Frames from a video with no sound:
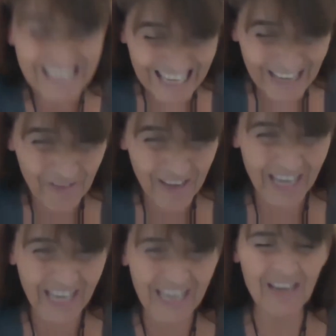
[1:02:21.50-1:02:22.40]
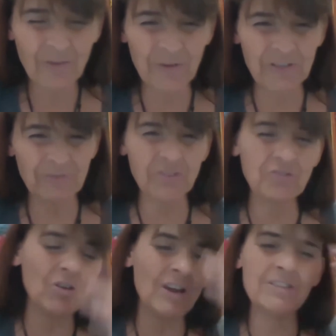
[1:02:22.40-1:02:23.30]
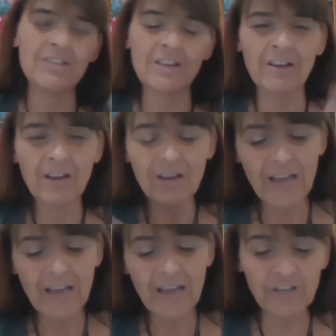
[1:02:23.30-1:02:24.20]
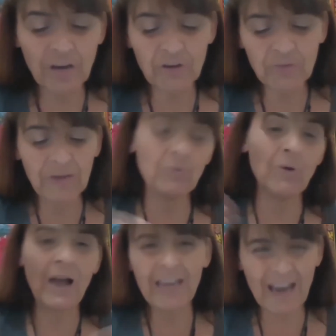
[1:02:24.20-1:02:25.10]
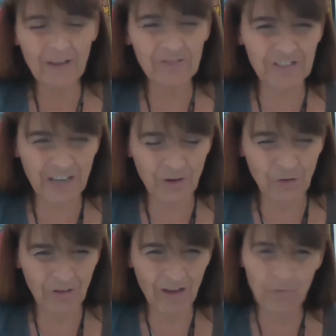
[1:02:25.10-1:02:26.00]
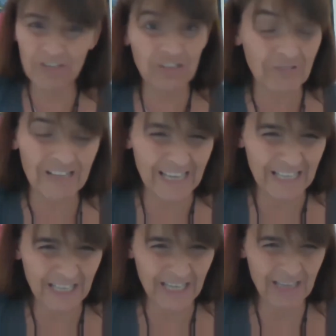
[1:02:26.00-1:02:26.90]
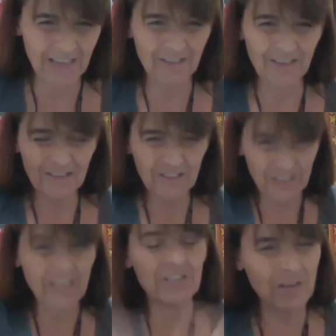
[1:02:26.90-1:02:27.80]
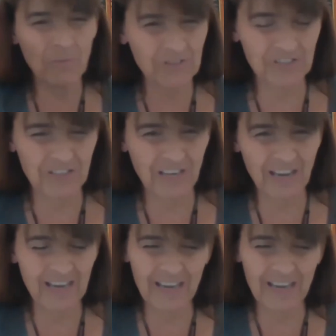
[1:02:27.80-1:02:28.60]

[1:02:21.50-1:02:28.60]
T V, which I'm just trying to, it shows people, A, how to see aura, which is really easy. To teach someone to see it